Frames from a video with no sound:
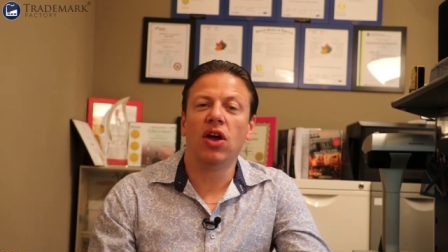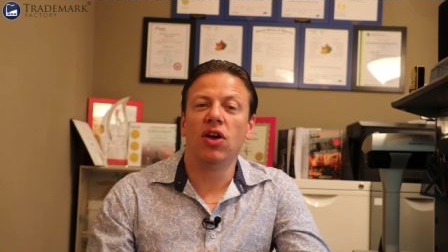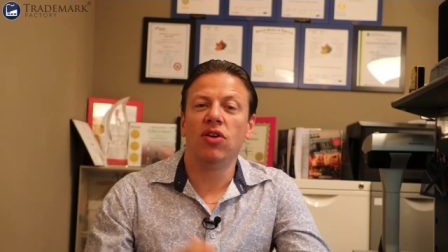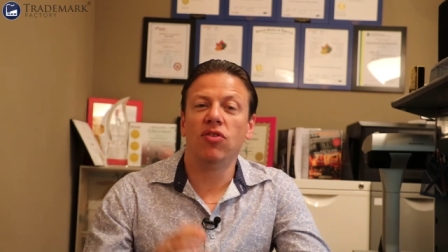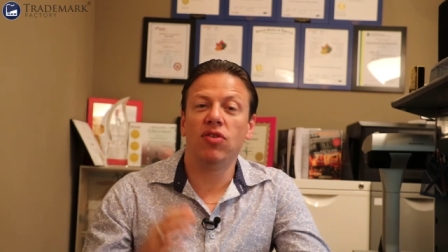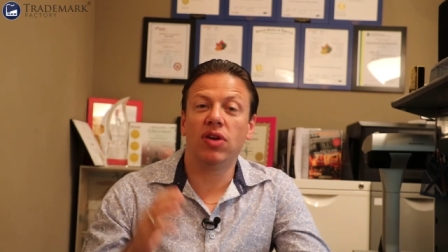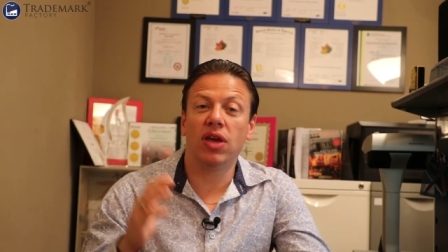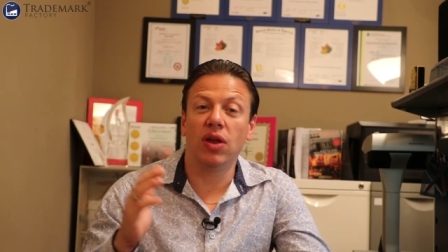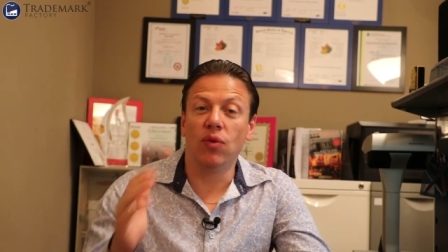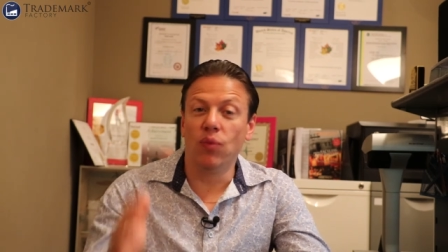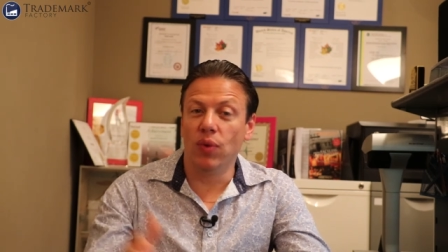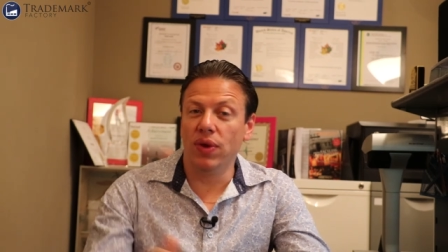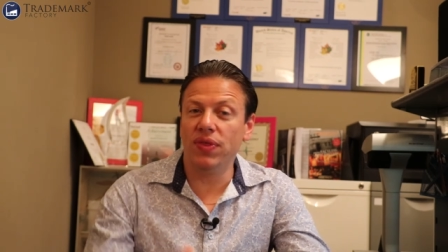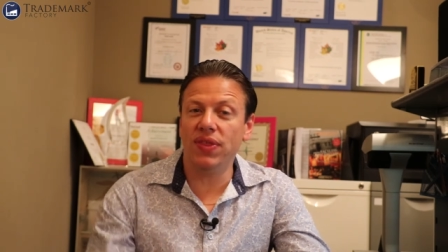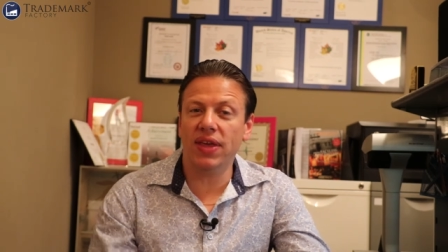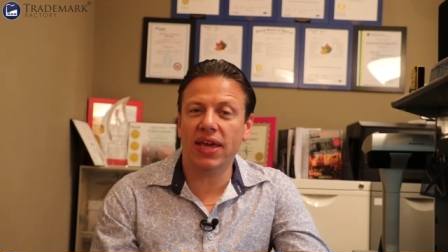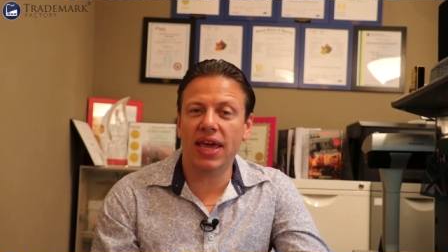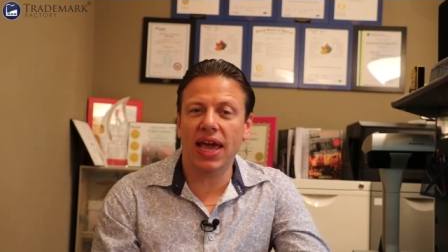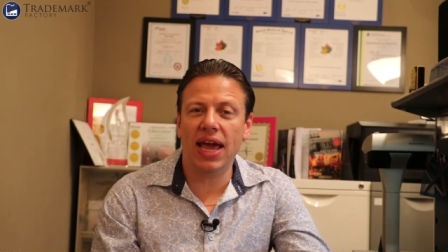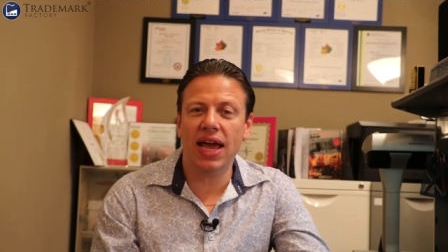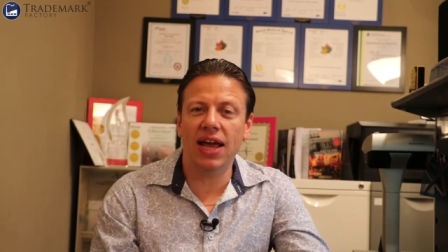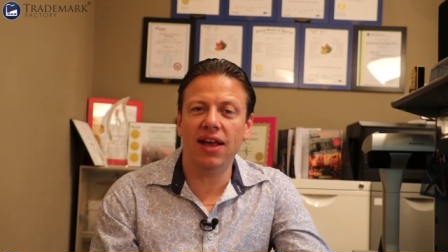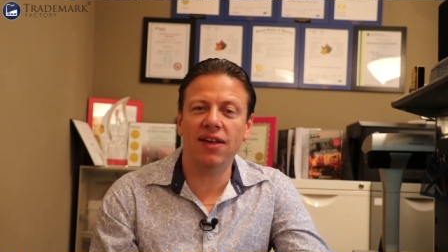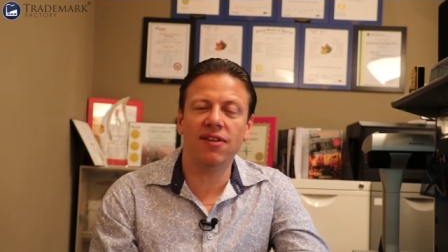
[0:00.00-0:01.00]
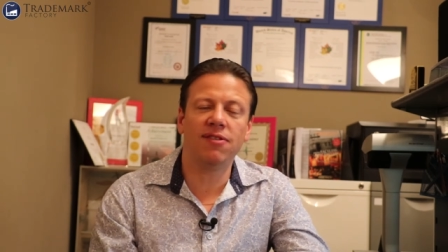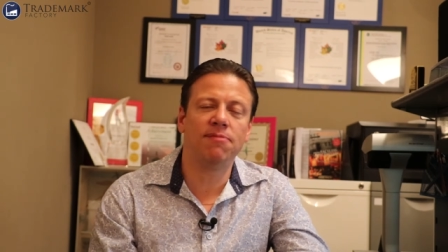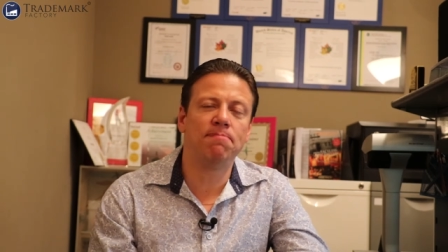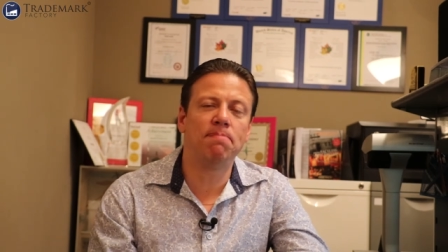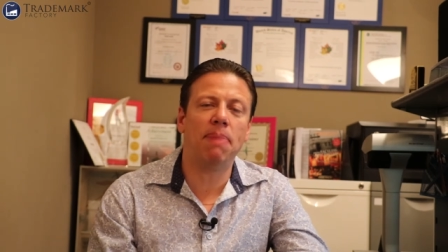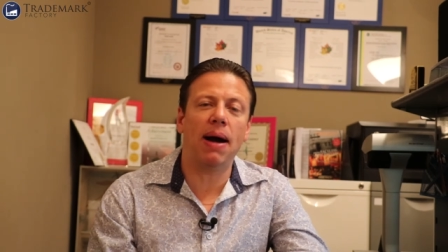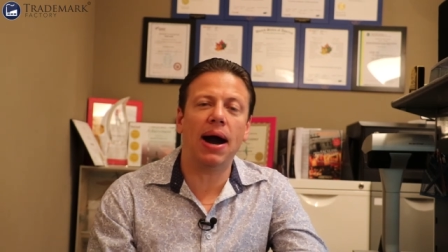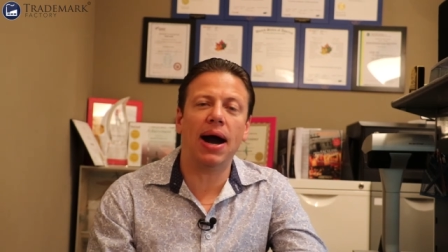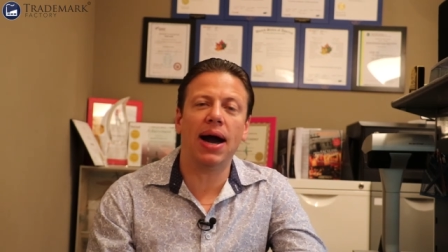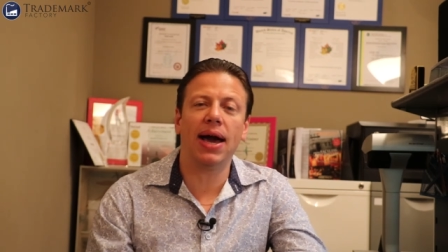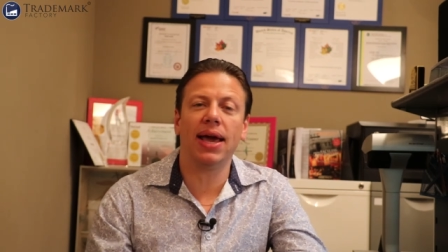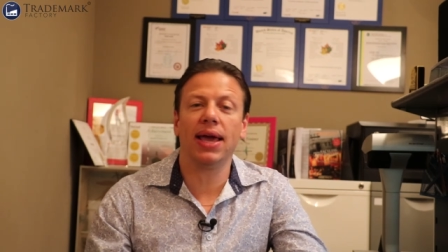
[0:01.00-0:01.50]
You can win the case
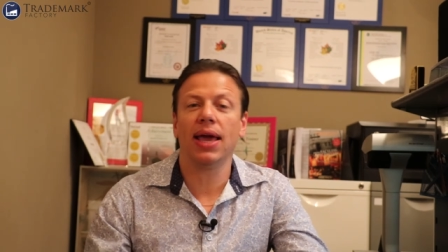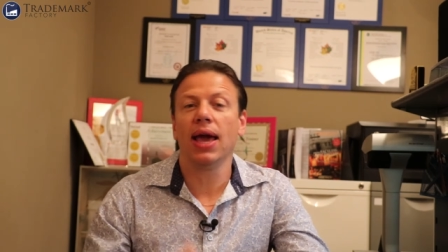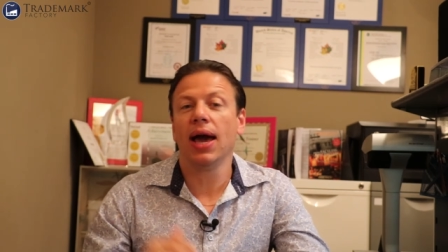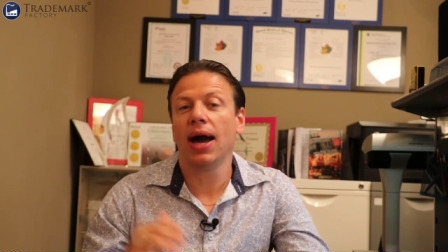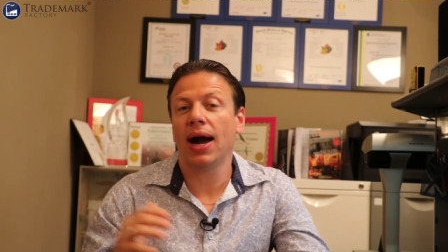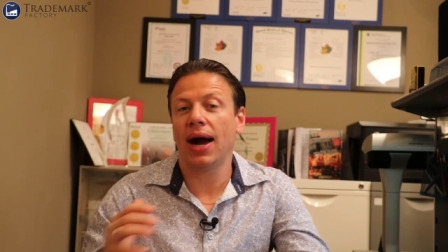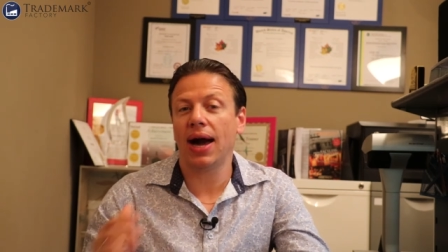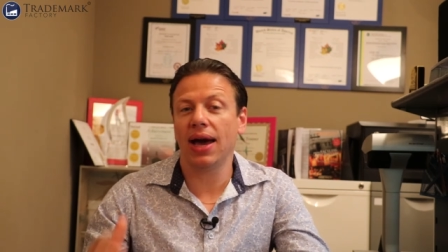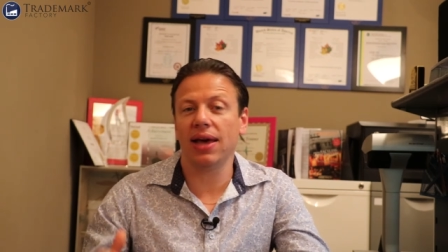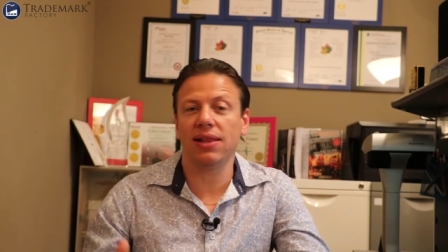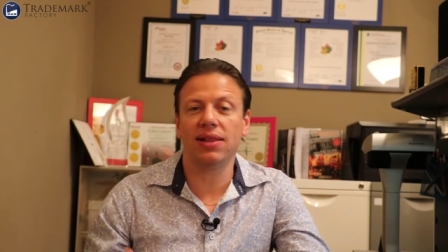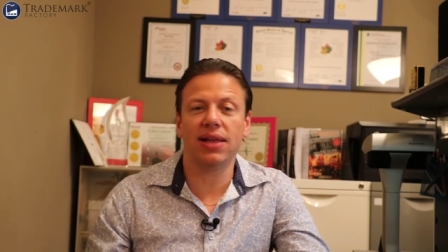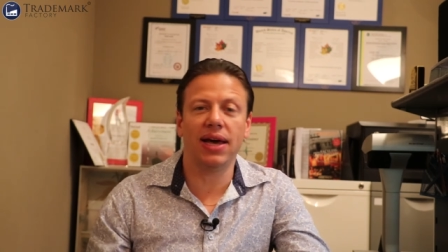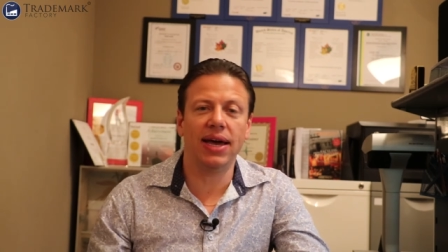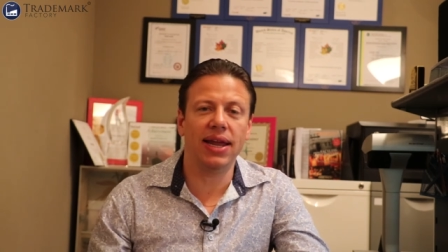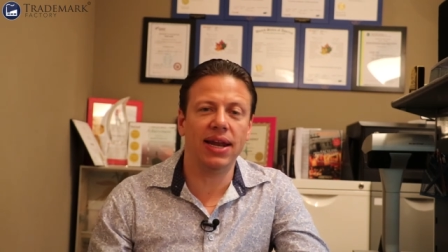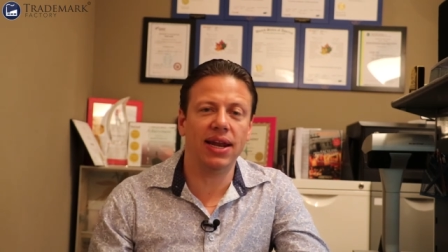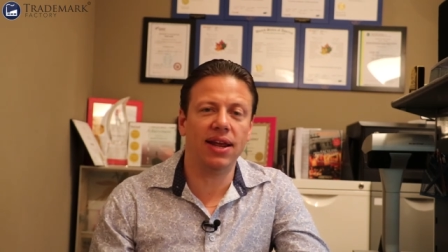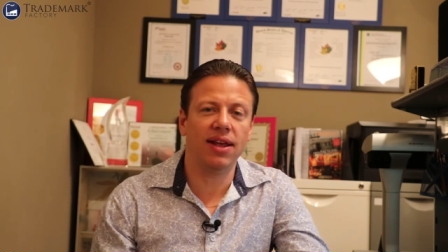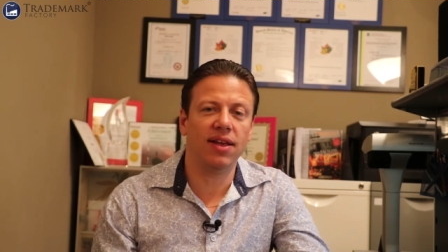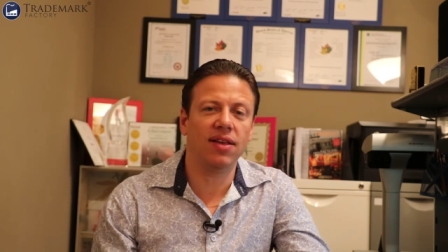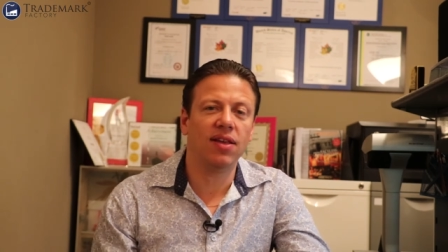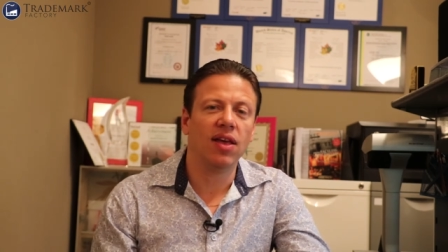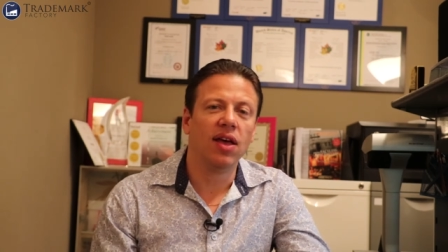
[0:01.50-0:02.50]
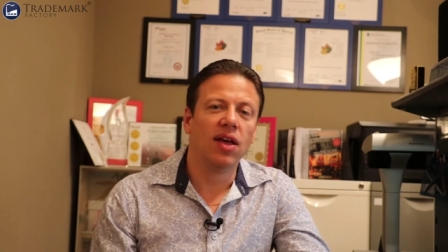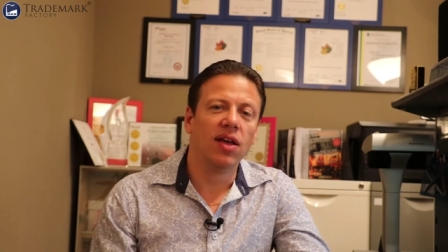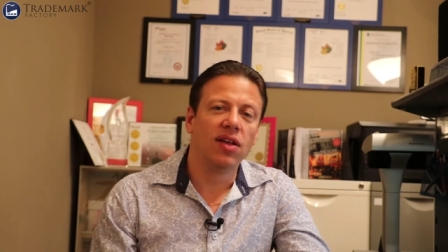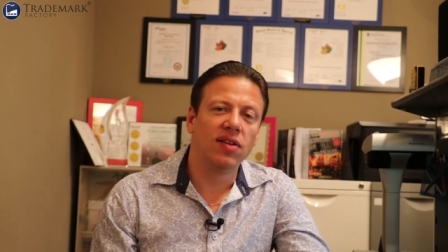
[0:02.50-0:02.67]
by highlighting